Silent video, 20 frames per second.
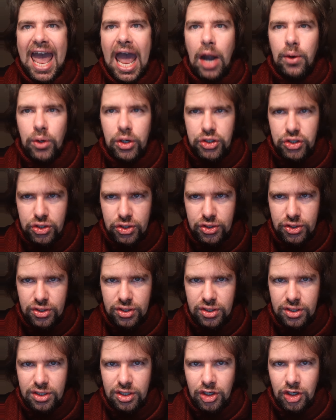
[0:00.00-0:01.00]
Herod
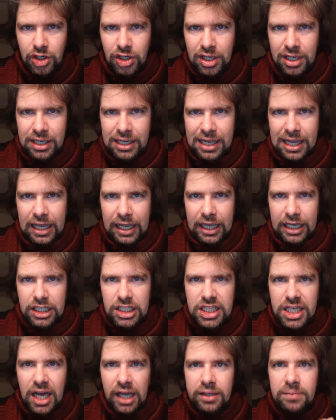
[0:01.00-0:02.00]

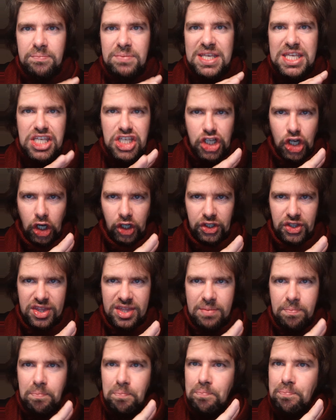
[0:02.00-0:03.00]
and gone beyond
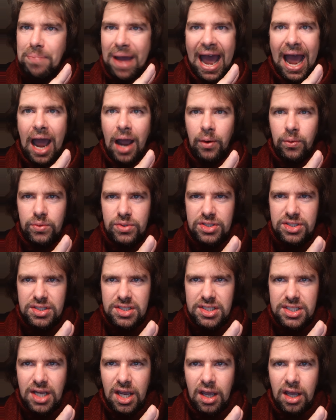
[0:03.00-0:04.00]
the
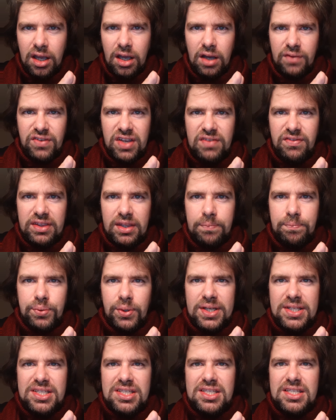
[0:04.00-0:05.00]
bounds of even the
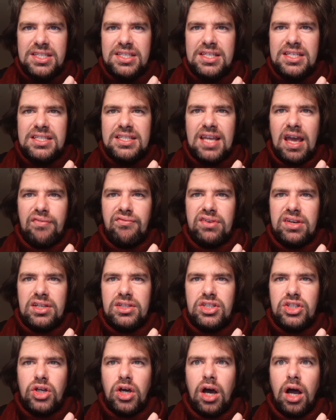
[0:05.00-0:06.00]
prince's
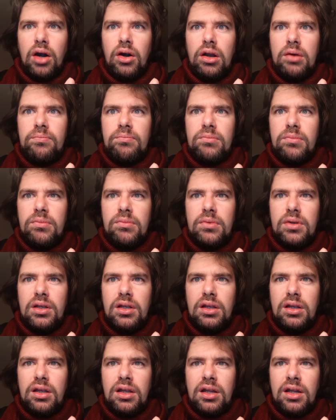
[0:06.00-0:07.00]
indefinite decorum.
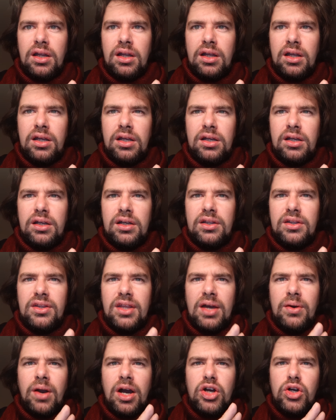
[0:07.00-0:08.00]

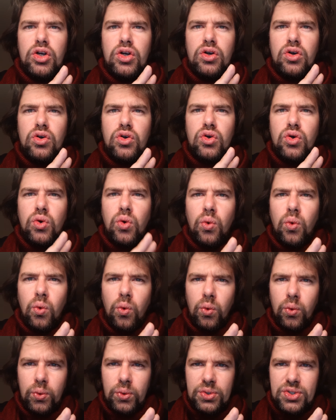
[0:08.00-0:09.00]
There are
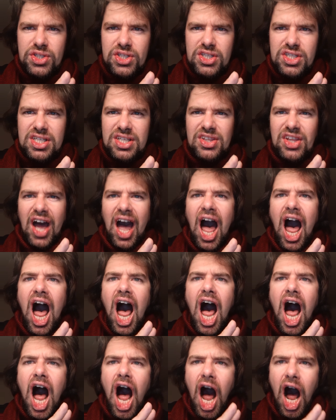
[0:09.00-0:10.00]
chords in the
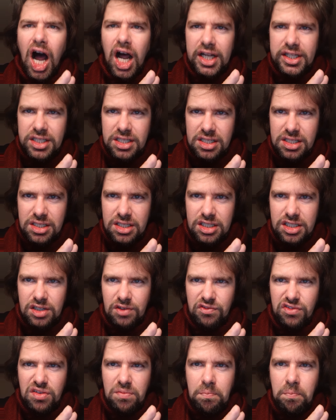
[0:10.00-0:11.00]
hearts
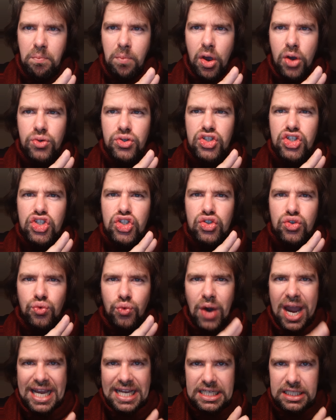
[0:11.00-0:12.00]
of the most
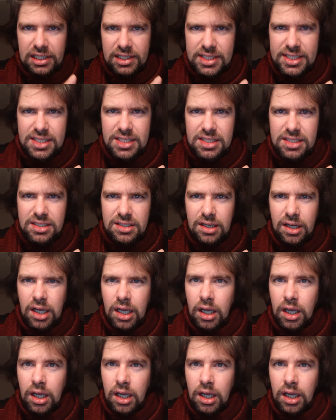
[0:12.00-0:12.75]
reckless